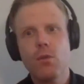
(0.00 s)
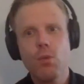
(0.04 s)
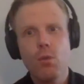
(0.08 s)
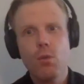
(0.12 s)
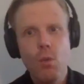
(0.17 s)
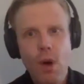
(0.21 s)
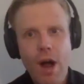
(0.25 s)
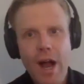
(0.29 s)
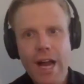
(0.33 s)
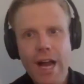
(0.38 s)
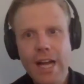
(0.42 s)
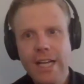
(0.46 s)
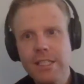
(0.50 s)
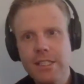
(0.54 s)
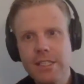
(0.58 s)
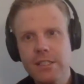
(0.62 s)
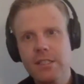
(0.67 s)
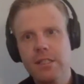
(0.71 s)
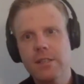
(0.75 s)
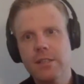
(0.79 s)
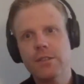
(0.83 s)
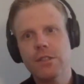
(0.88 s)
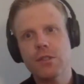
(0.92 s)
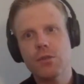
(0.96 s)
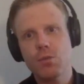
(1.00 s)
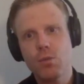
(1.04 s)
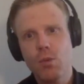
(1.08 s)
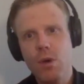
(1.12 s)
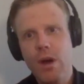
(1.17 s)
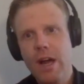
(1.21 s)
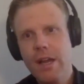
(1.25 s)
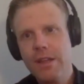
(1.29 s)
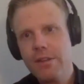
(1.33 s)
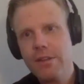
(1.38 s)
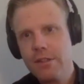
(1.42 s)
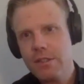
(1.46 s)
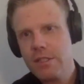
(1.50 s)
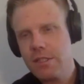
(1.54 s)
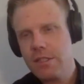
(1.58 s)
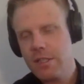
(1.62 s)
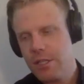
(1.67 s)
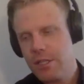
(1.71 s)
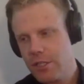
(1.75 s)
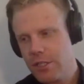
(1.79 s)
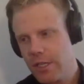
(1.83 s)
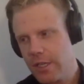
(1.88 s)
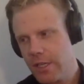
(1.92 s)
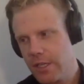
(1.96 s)
why discoveries, why there's
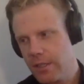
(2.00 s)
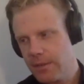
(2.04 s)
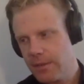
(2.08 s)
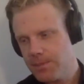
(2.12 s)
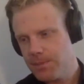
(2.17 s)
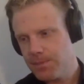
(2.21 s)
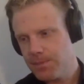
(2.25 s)
such a